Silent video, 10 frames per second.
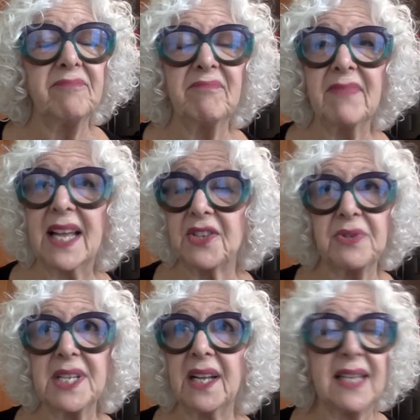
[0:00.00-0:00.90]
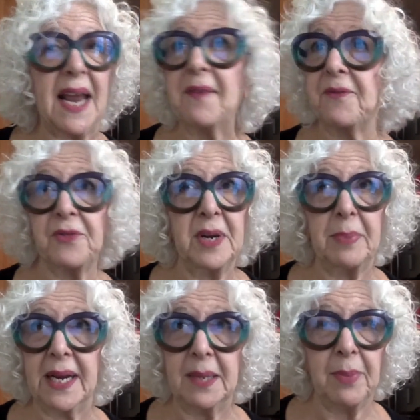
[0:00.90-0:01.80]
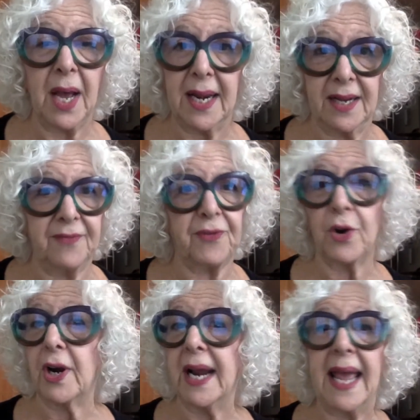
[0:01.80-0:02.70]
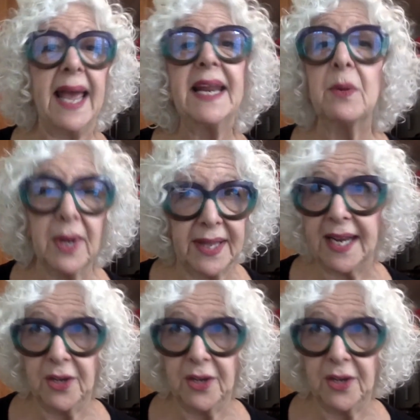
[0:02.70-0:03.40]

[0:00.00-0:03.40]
as a result, everybody bought it for anyone they knew